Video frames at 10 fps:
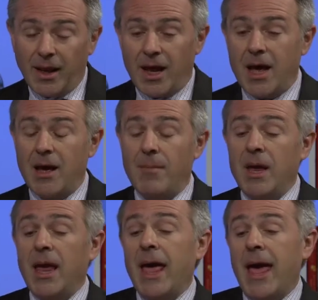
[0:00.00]
Um,
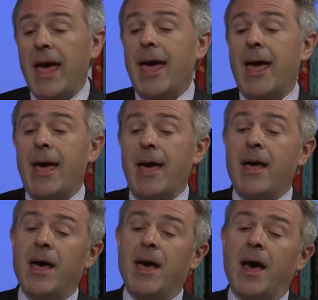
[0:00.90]
uh,
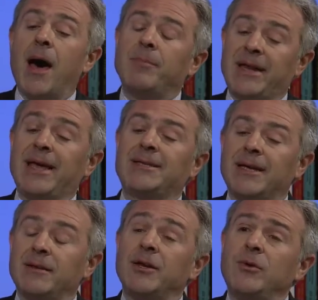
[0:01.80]
uh
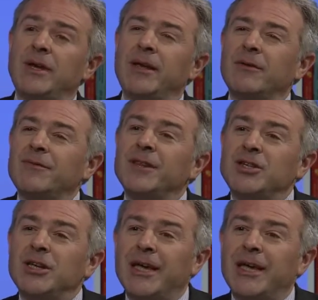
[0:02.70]
updating the New Deal for the